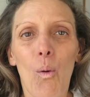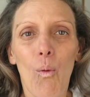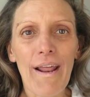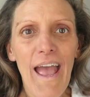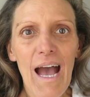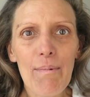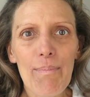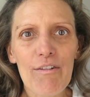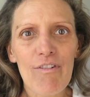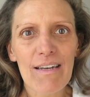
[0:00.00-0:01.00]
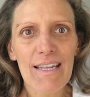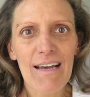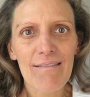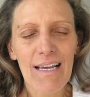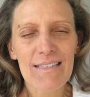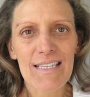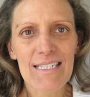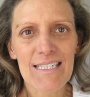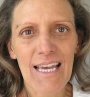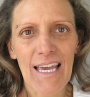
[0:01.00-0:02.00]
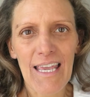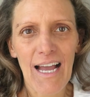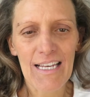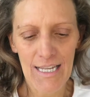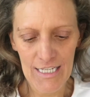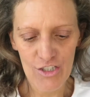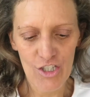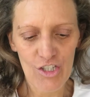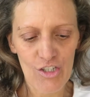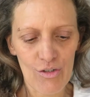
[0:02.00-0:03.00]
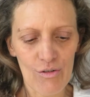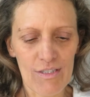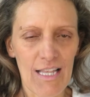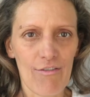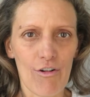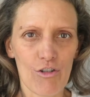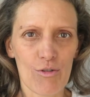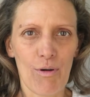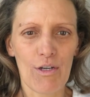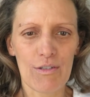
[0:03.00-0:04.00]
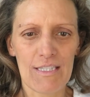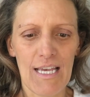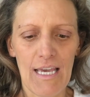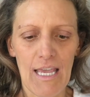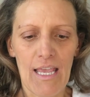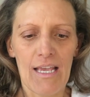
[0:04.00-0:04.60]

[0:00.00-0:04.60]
When I am a bit run down like today, I like to use the La Roche-Posay